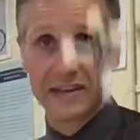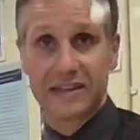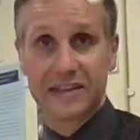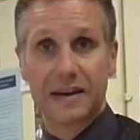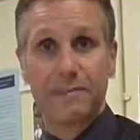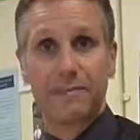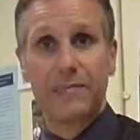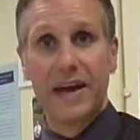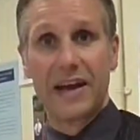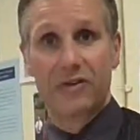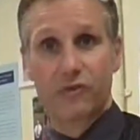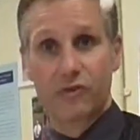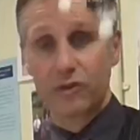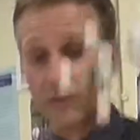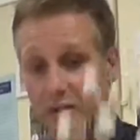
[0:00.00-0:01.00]
some
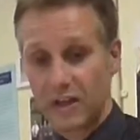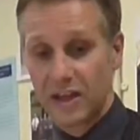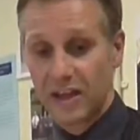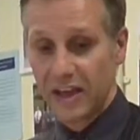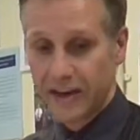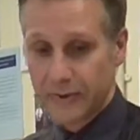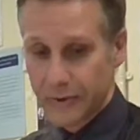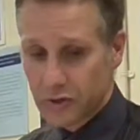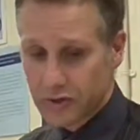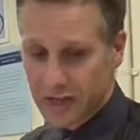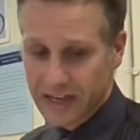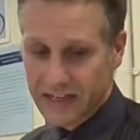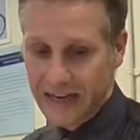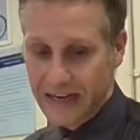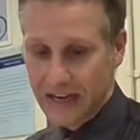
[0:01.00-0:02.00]
petrol. It would also
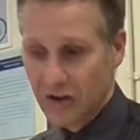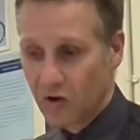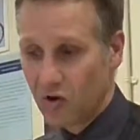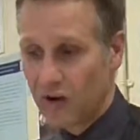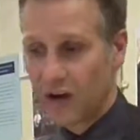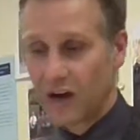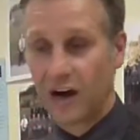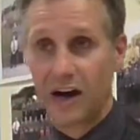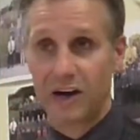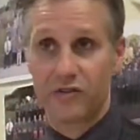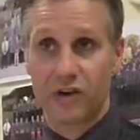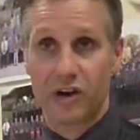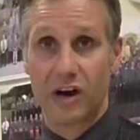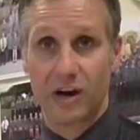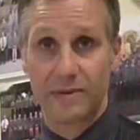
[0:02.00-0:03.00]
contain longer
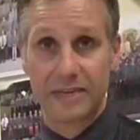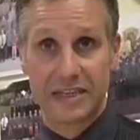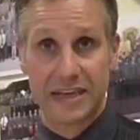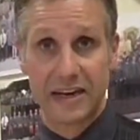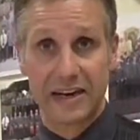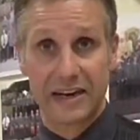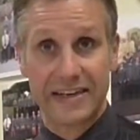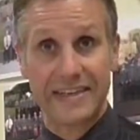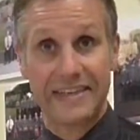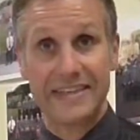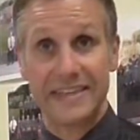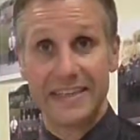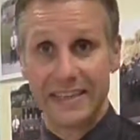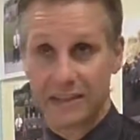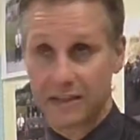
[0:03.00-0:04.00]
hydrocarbons like
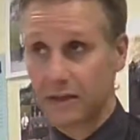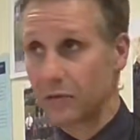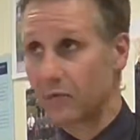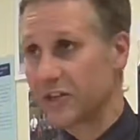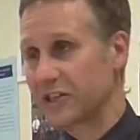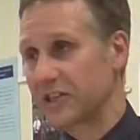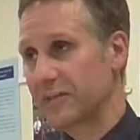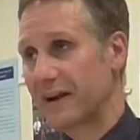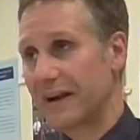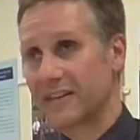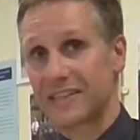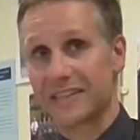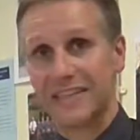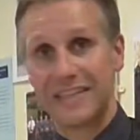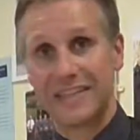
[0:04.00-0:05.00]
diesel, which is about
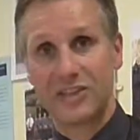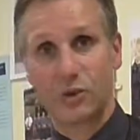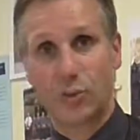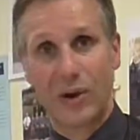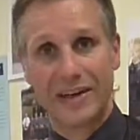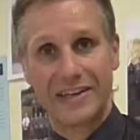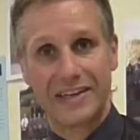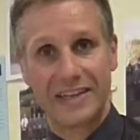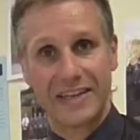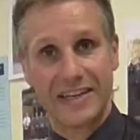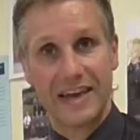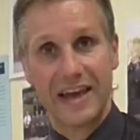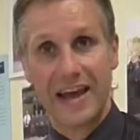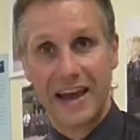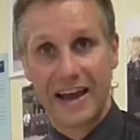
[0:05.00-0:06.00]

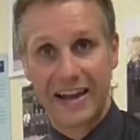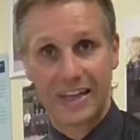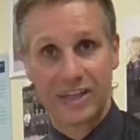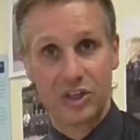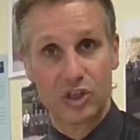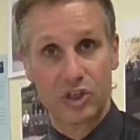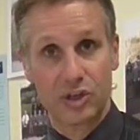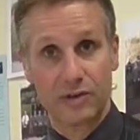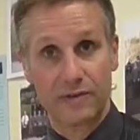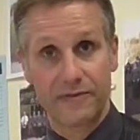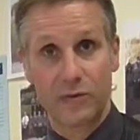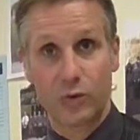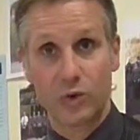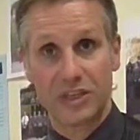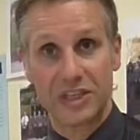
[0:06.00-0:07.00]

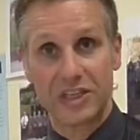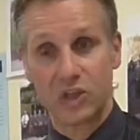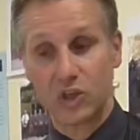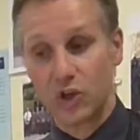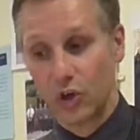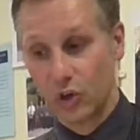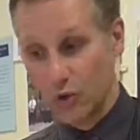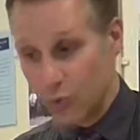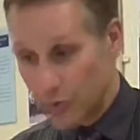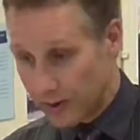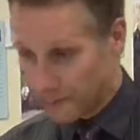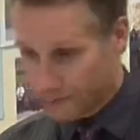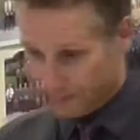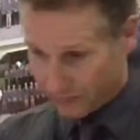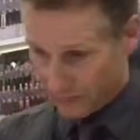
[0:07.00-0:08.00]
C20H42.
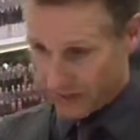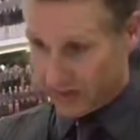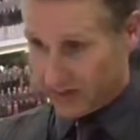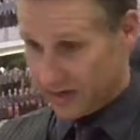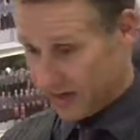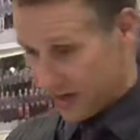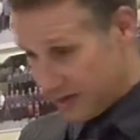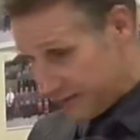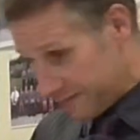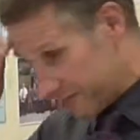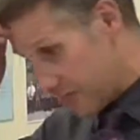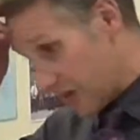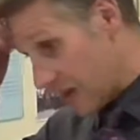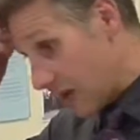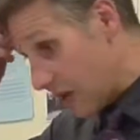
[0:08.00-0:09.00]

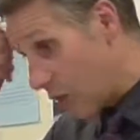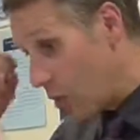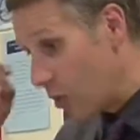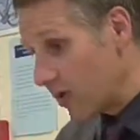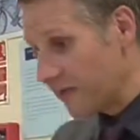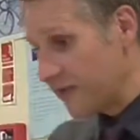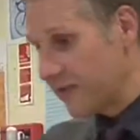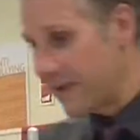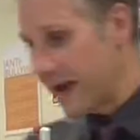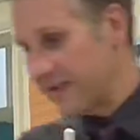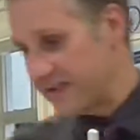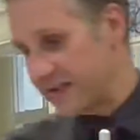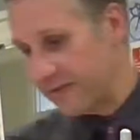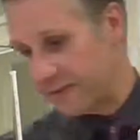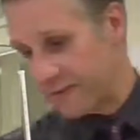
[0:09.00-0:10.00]
All of them
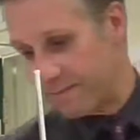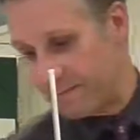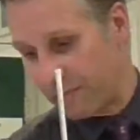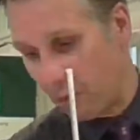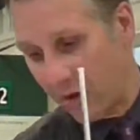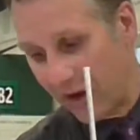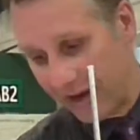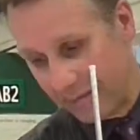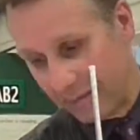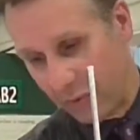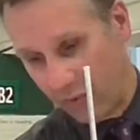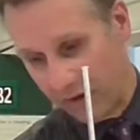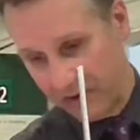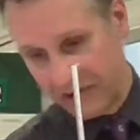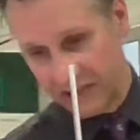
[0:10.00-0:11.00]
have different boiling
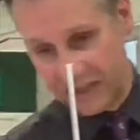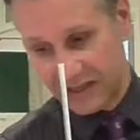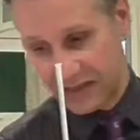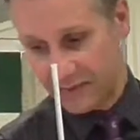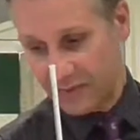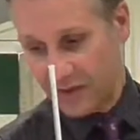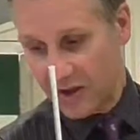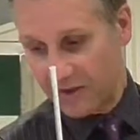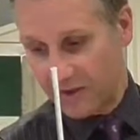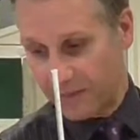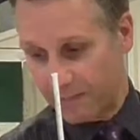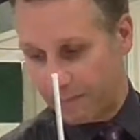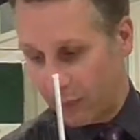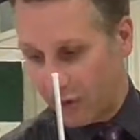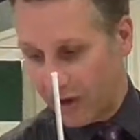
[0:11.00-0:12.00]
points. The
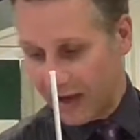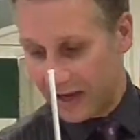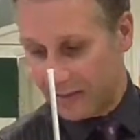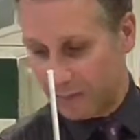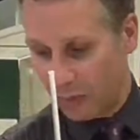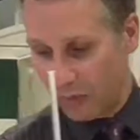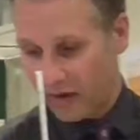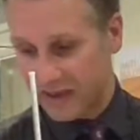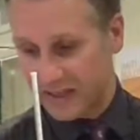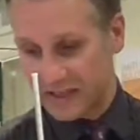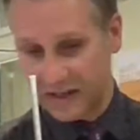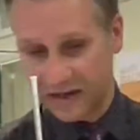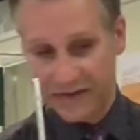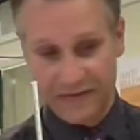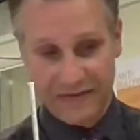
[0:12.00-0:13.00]
boiling
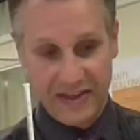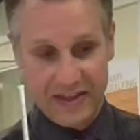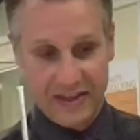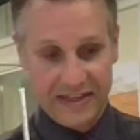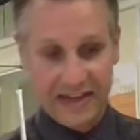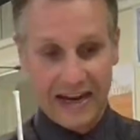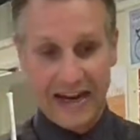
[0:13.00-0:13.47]
points of these